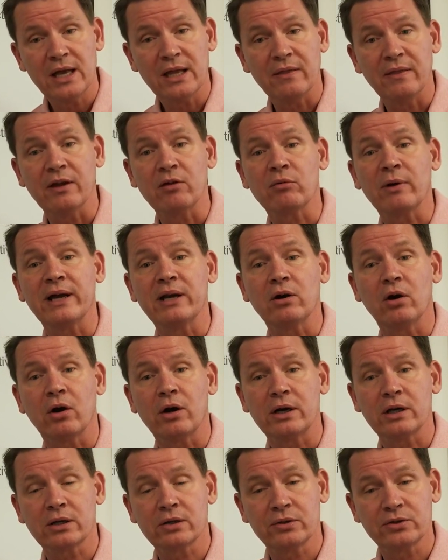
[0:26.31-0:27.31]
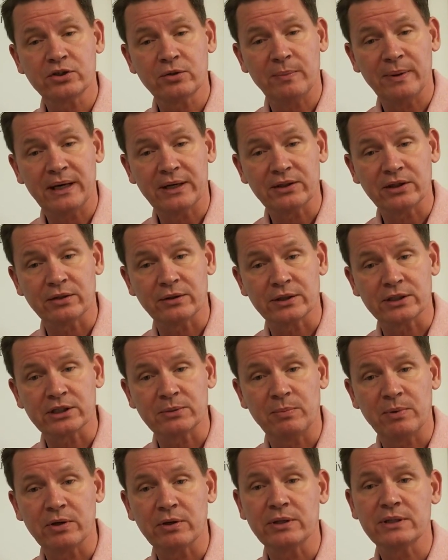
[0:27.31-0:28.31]
They write articles about their
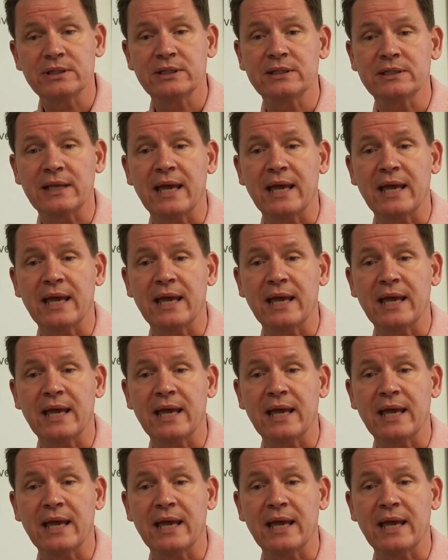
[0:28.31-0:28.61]
experiences